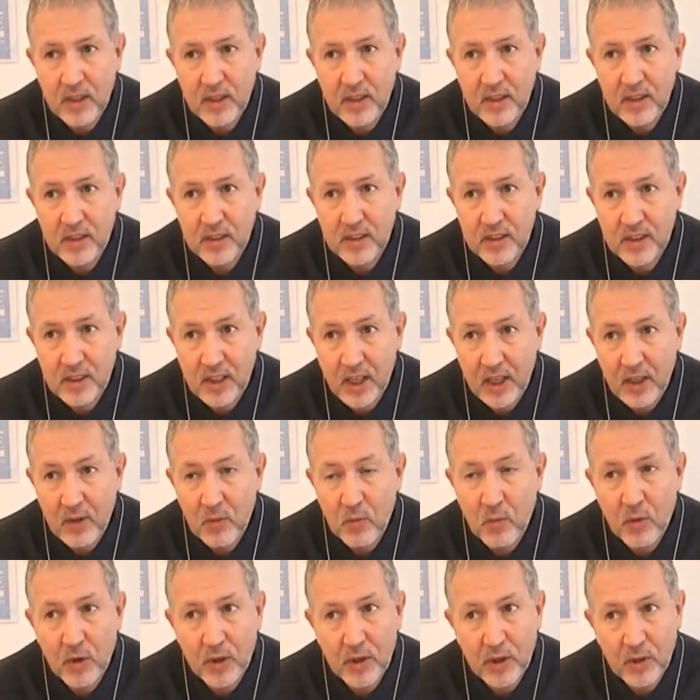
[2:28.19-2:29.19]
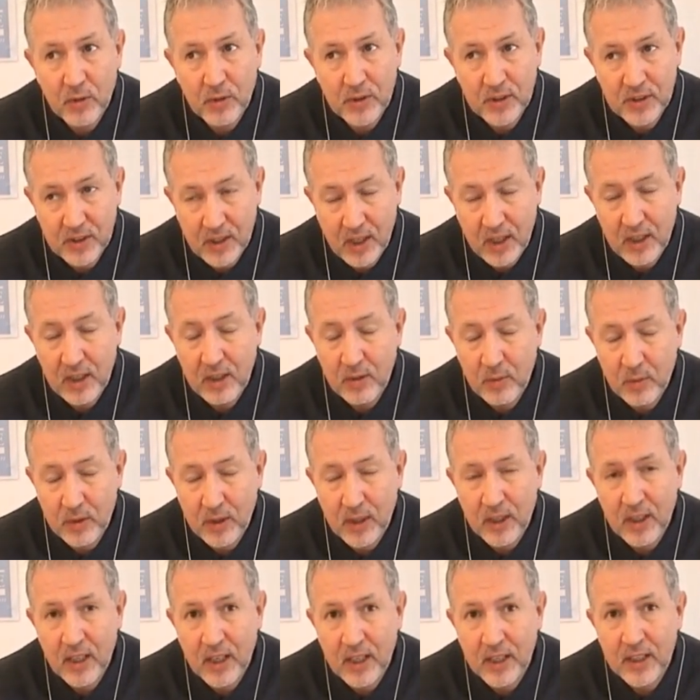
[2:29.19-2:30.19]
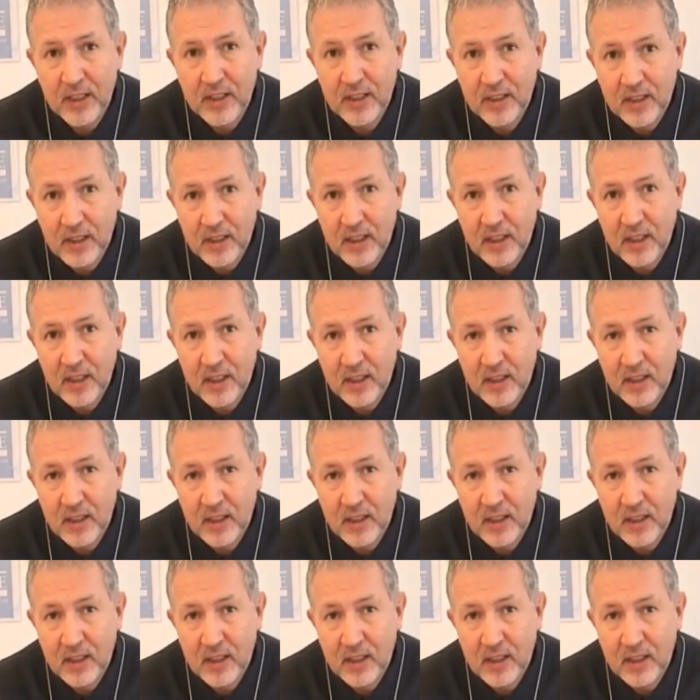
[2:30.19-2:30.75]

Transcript: The second one I know exactly when I had it.